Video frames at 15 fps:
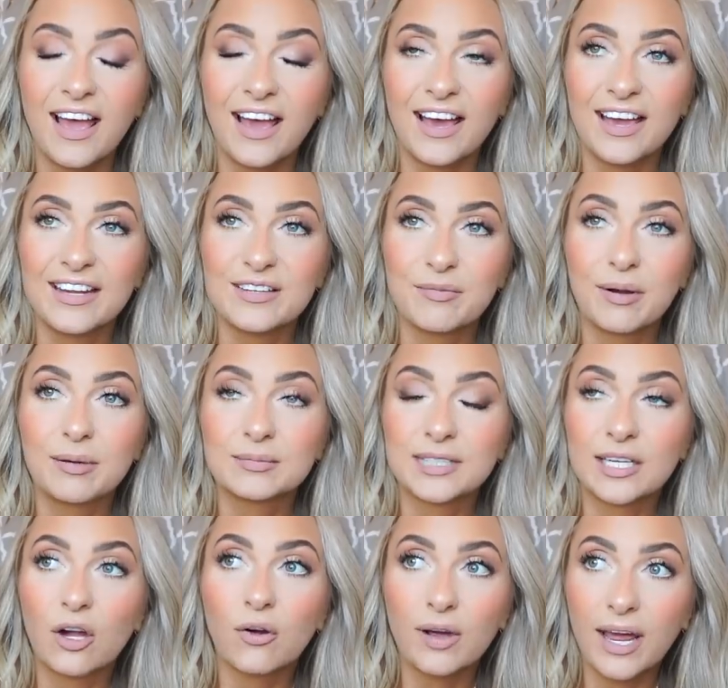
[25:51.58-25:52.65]
And mom's
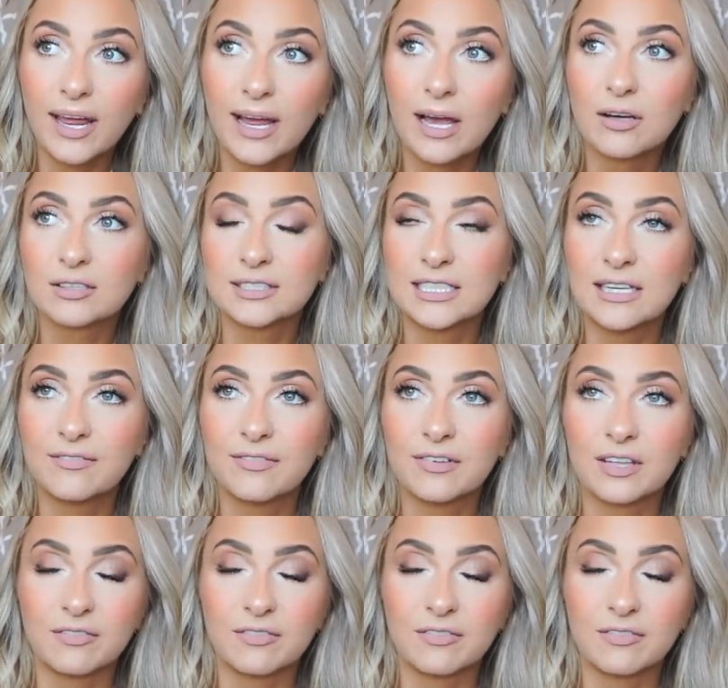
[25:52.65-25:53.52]
like, okay, I'll see if